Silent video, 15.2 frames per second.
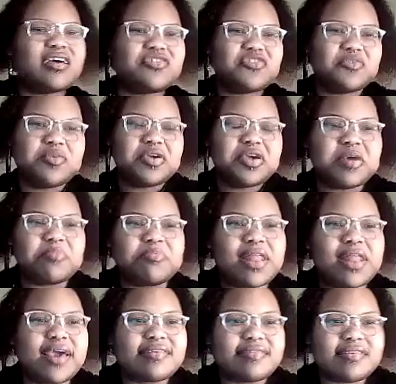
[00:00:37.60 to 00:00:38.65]
should be a
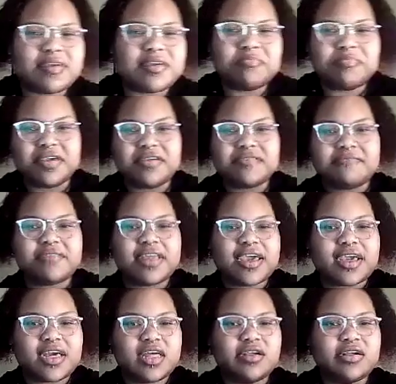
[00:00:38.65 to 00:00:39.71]
plastic B
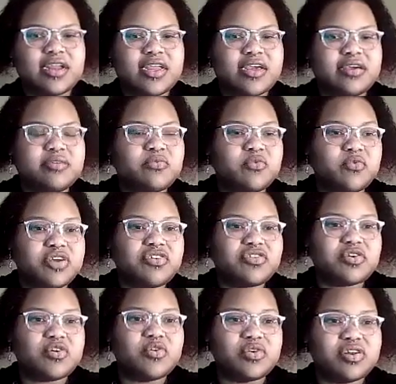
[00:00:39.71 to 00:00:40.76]
flat clarinet, which
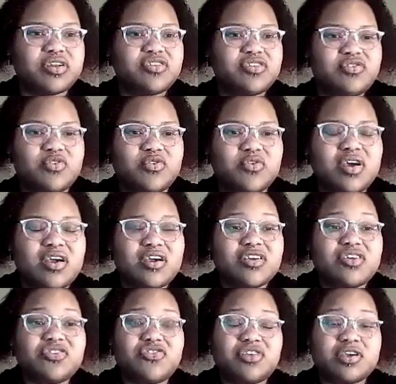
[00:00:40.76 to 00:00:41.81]
according to
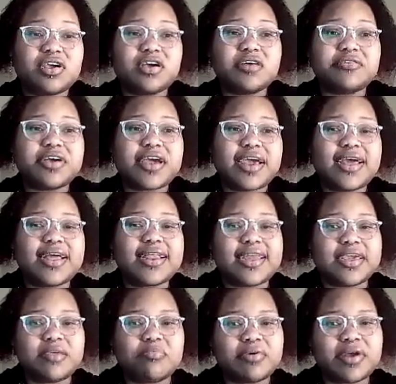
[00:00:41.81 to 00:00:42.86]
Sierra at
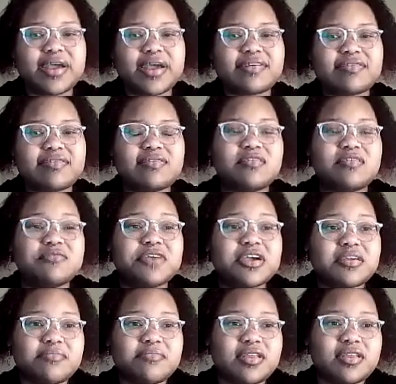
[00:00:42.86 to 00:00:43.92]
Lay Brass is the
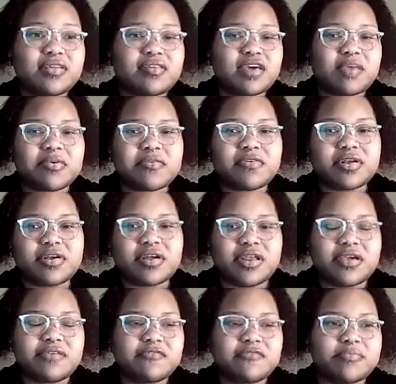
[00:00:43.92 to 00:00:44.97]
recommended type of
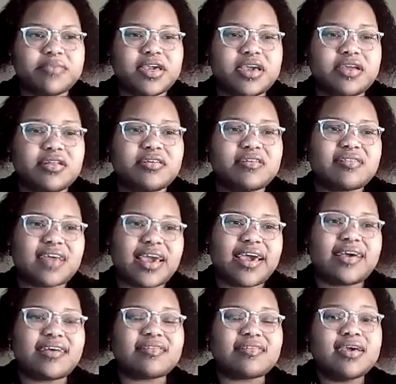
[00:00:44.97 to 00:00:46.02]
clarinet for beginners
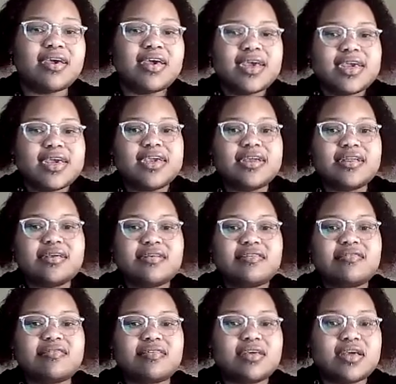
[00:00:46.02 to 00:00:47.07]
as it
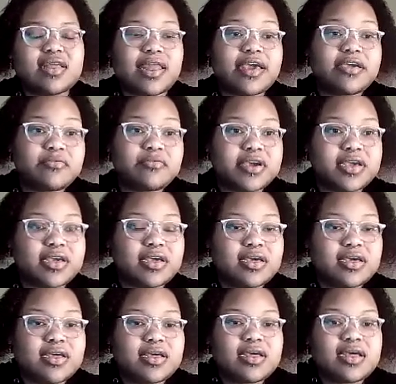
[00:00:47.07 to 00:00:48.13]
is lightweight,
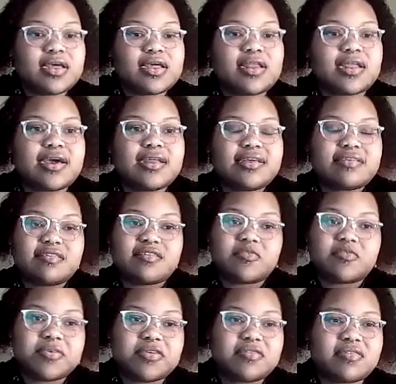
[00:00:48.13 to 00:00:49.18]
not as
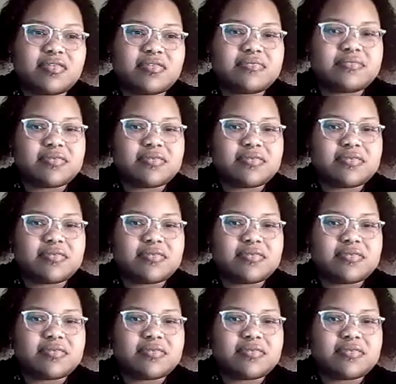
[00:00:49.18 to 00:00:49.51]
expensive,